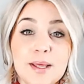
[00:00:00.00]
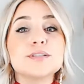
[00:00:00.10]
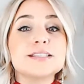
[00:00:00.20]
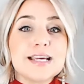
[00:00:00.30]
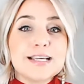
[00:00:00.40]
Of
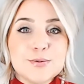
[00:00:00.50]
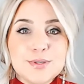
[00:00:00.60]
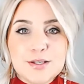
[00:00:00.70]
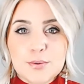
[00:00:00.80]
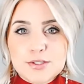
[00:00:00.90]
course, stay tuned
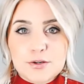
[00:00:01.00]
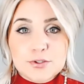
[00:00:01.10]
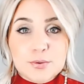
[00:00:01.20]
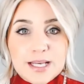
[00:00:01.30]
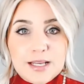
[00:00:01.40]
into our
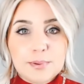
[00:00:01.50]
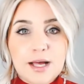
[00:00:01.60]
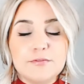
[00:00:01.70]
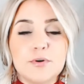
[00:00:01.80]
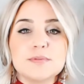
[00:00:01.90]
social media
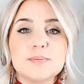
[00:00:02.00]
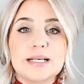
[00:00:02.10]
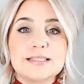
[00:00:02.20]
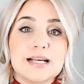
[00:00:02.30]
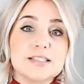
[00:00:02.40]
platforms,
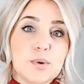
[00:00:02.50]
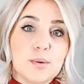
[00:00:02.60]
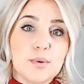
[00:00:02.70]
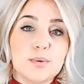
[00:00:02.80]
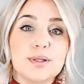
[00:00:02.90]
because that's where
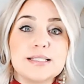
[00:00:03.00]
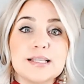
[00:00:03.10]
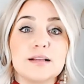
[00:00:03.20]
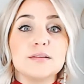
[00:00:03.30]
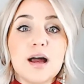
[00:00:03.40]
we're
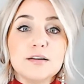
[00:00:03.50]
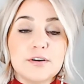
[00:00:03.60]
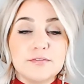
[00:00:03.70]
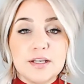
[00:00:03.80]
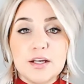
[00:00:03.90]
releasing a lot of
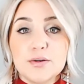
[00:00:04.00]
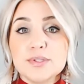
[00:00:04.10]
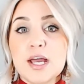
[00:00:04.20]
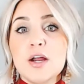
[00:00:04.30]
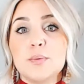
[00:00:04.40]
our
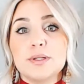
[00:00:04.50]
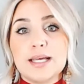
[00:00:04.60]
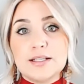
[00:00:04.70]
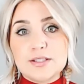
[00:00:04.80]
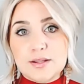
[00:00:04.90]
videos
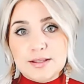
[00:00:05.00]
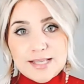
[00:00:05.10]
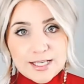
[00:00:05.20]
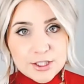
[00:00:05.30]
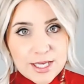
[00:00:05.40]
related to this
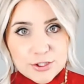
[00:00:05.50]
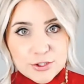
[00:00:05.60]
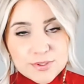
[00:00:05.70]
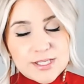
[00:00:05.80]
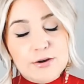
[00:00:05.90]

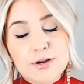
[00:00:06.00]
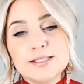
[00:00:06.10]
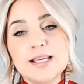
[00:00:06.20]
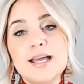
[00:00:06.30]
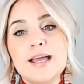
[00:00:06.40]
educational
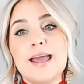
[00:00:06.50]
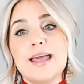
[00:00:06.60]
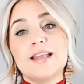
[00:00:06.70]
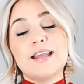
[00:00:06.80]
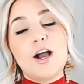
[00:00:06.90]
series
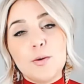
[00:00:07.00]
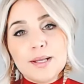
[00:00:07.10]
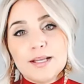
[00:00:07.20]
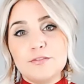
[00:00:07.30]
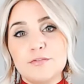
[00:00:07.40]
and
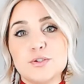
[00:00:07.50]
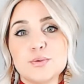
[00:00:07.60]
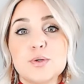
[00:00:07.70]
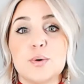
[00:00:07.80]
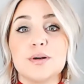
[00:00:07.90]
helping
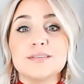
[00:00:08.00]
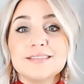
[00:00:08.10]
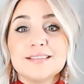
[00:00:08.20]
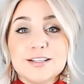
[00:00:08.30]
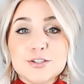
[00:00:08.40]
individuals who are
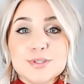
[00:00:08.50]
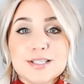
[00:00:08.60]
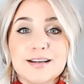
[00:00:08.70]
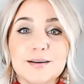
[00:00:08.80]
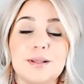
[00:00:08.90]

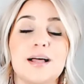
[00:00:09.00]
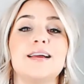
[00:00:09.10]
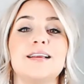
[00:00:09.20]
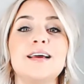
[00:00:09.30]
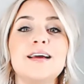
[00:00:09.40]
interested in
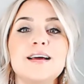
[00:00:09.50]
applying